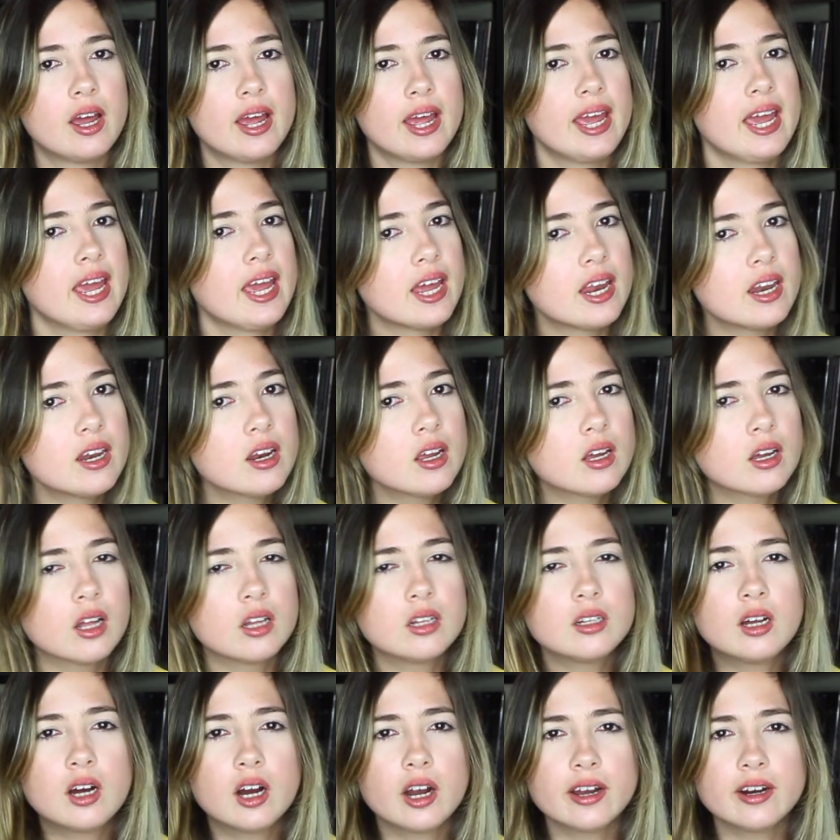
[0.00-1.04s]
in
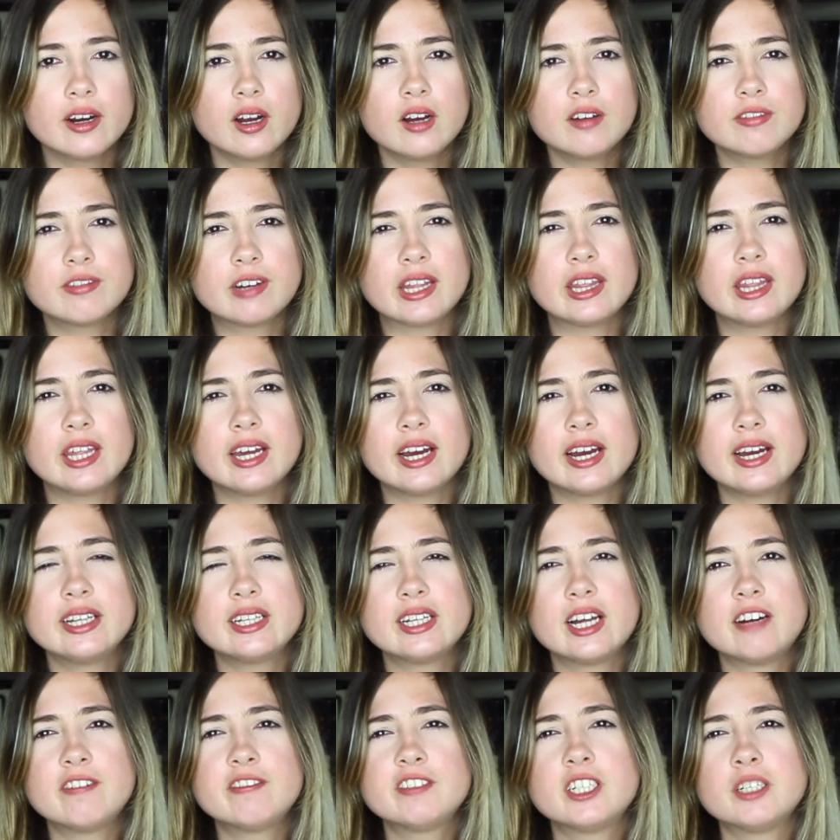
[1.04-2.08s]
long enough. I think I
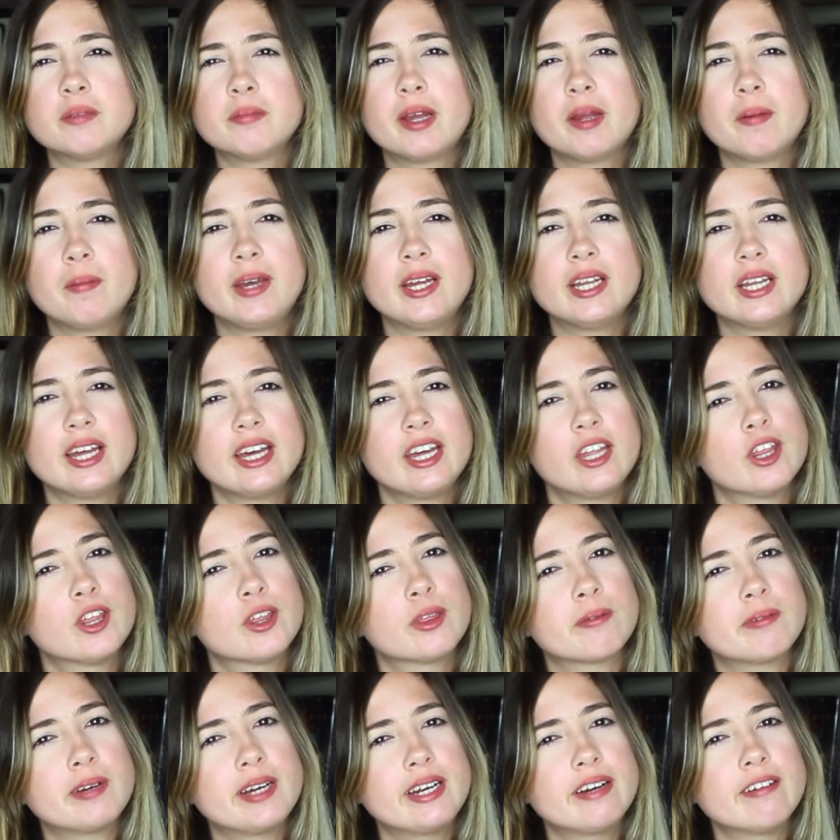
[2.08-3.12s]
left it maybe like
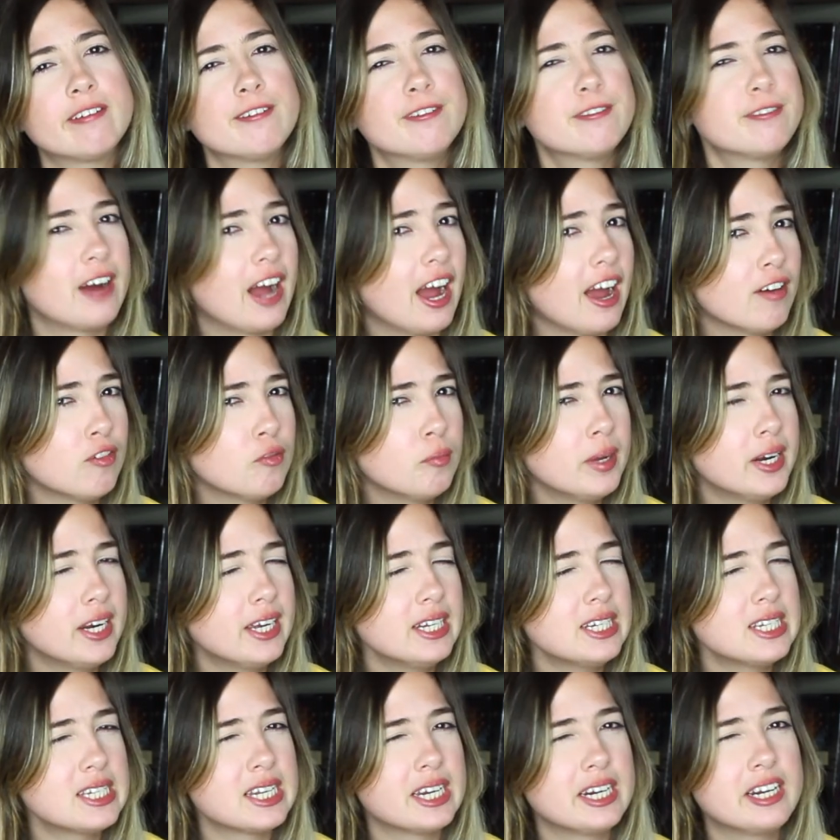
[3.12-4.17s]
three to five
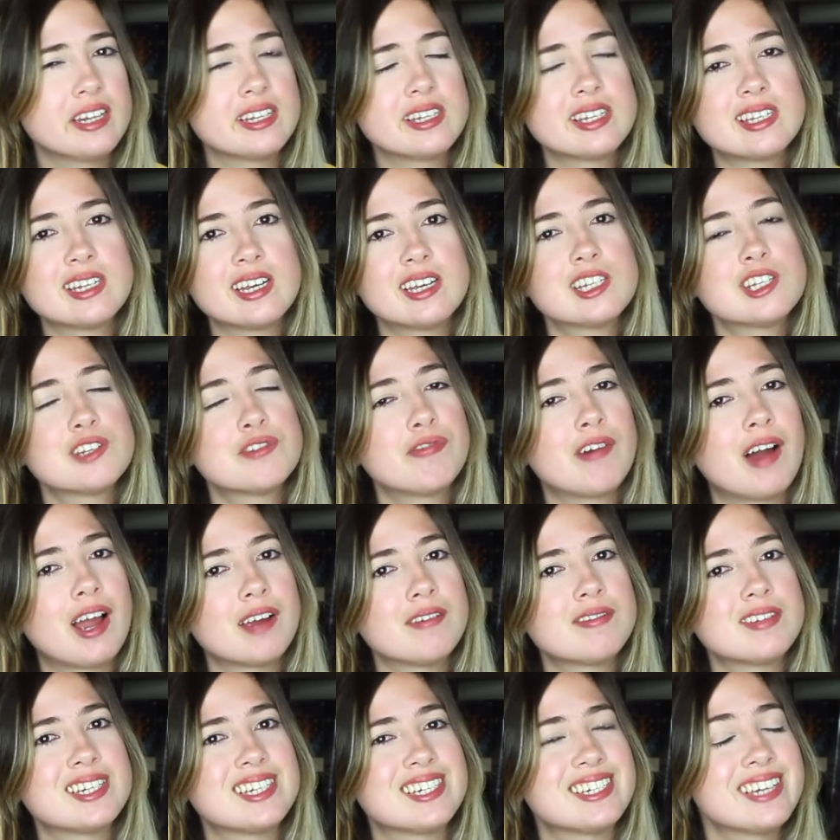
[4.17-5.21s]
minutes and it says
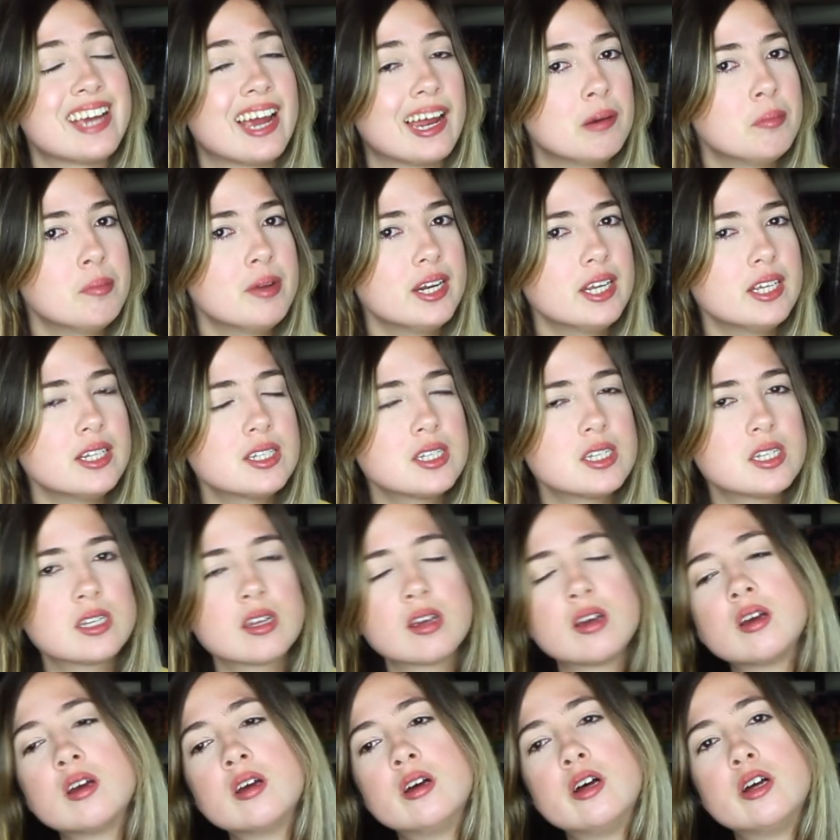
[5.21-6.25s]
five to 10 minutes.
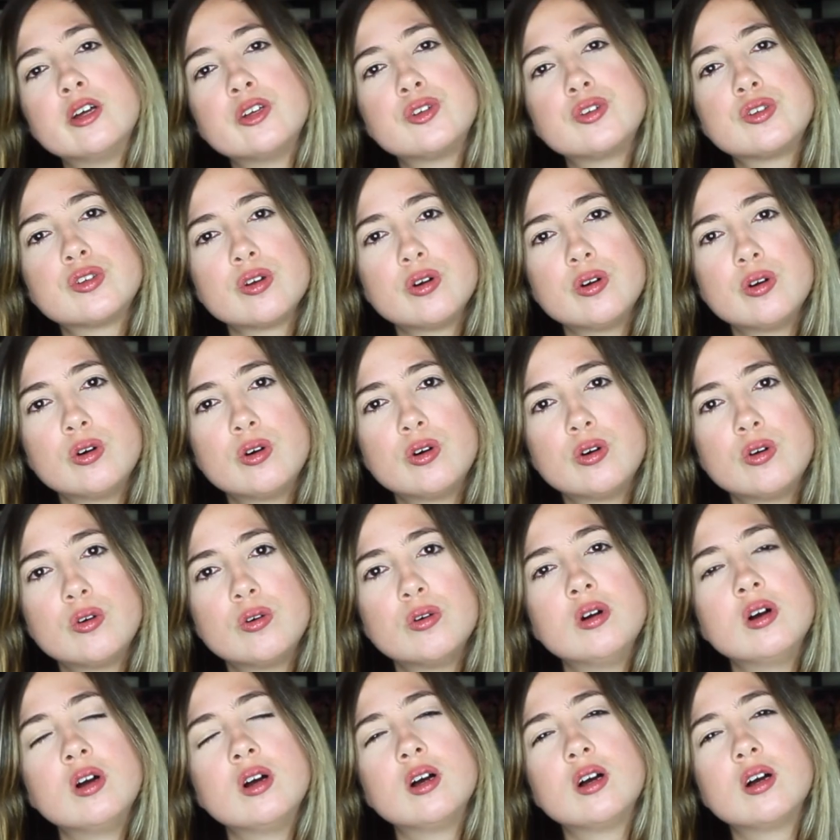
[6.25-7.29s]

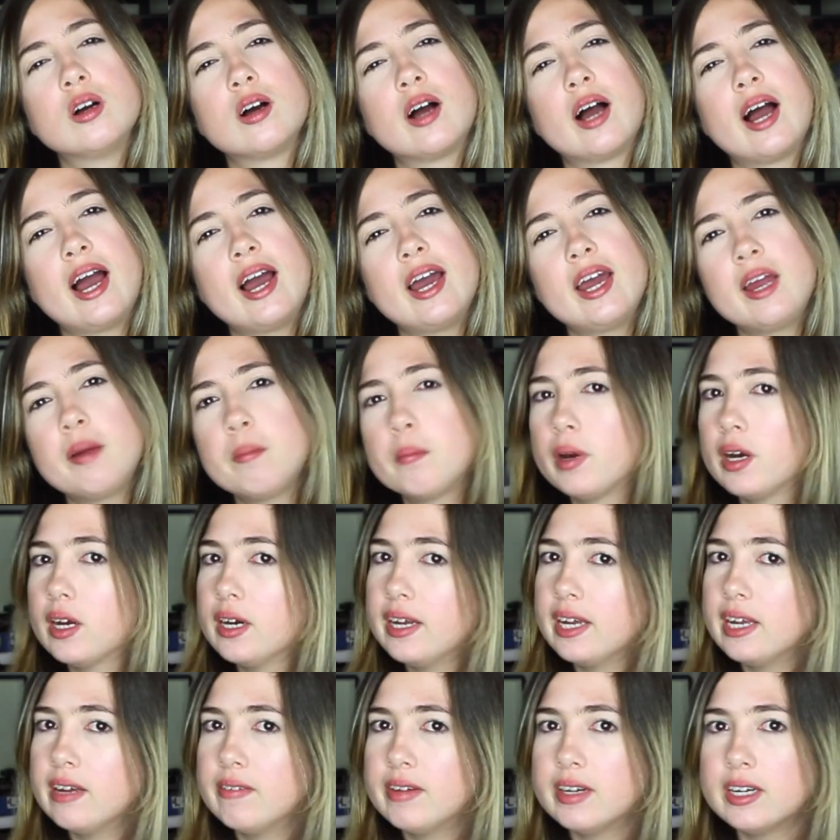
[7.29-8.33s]
So I'm
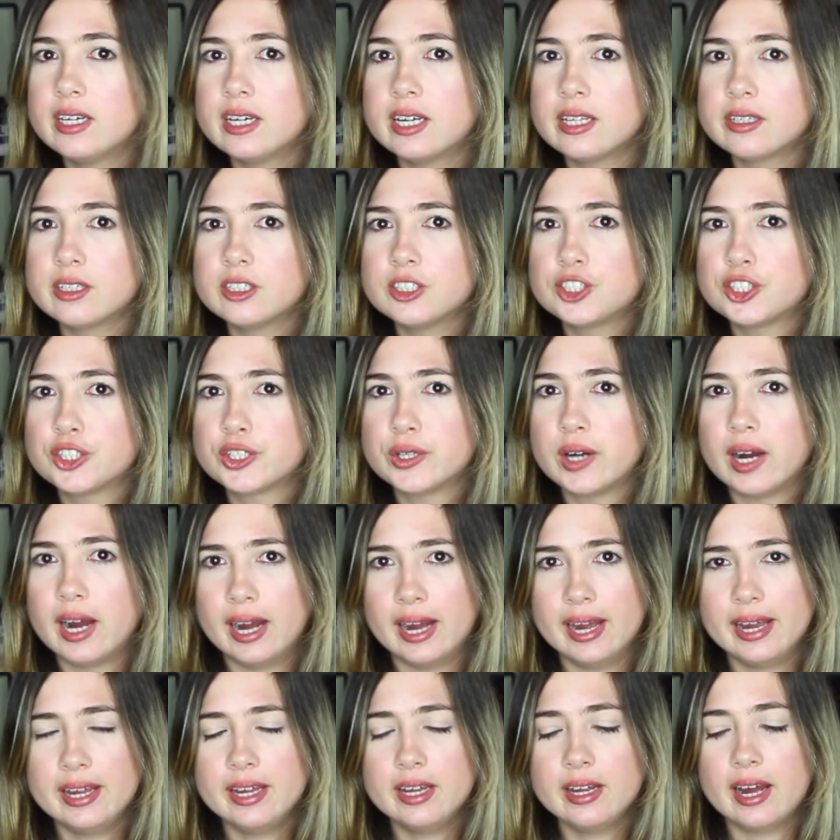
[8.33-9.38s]
gonna give it another
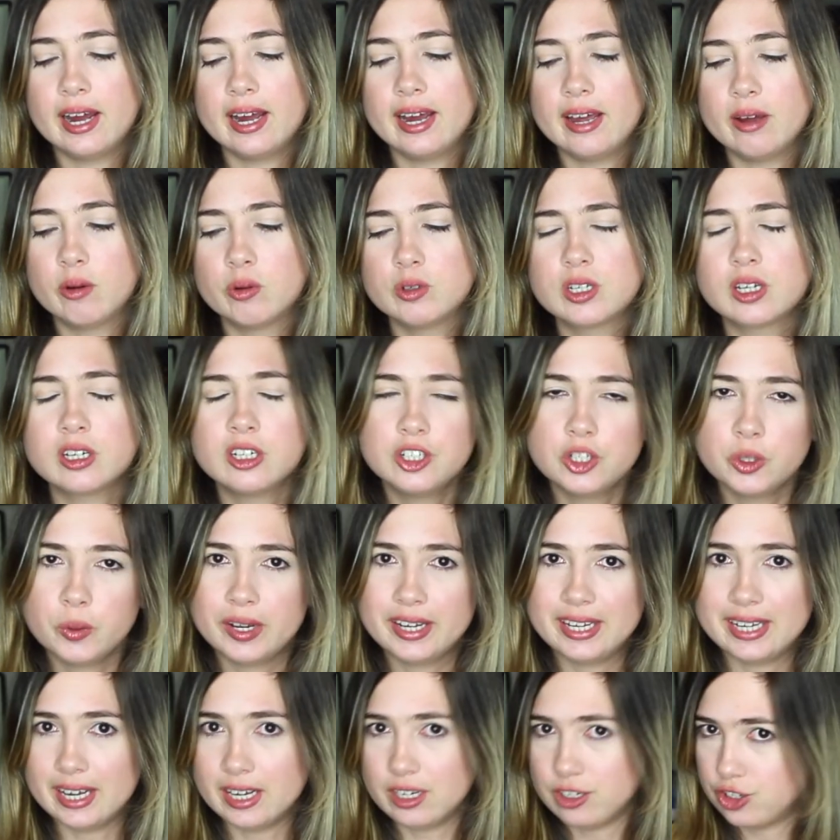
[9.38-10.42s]
try. I was gonna do
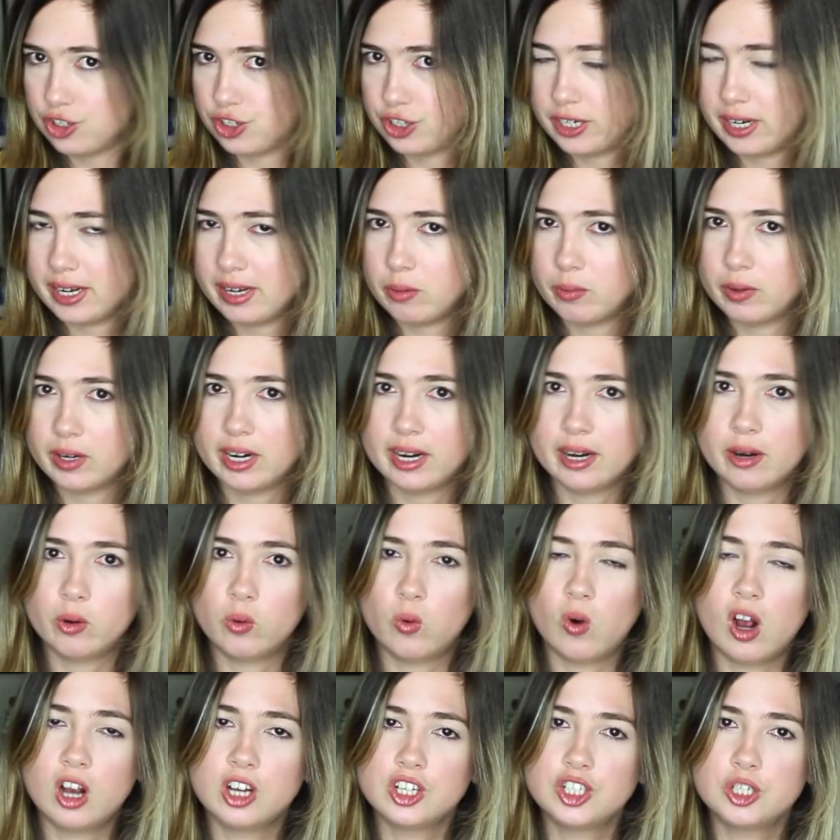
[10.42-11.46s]
it yesterday when I
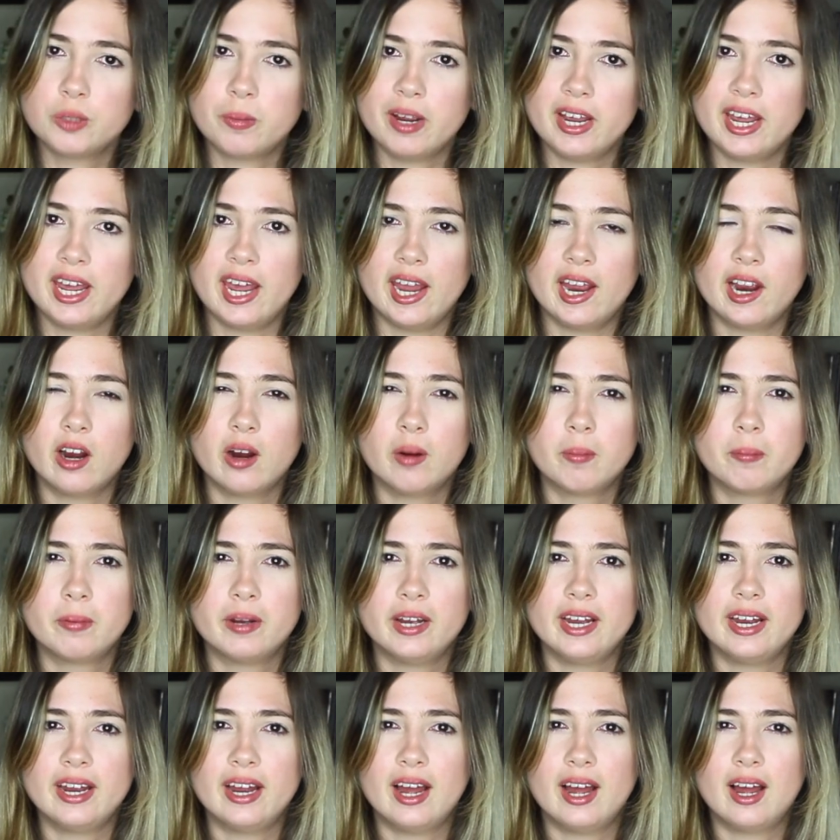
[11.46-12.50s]
washed my hair,
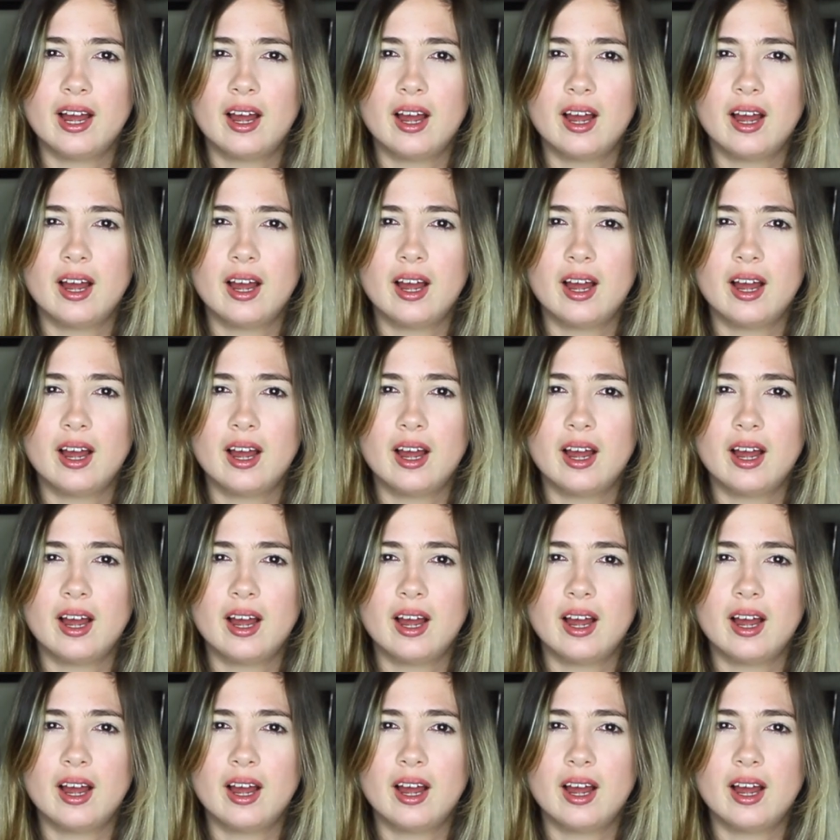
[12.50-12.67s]
but